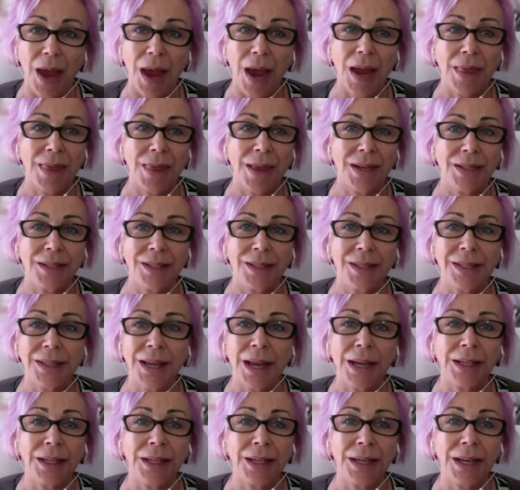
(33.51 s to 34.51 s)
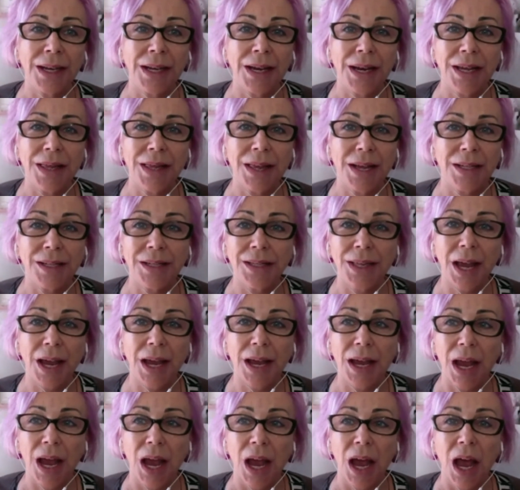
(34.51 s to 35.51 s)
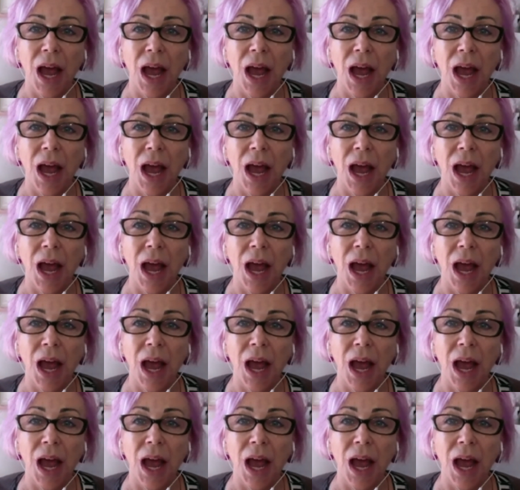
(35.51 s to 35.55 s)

and then suddenly there's like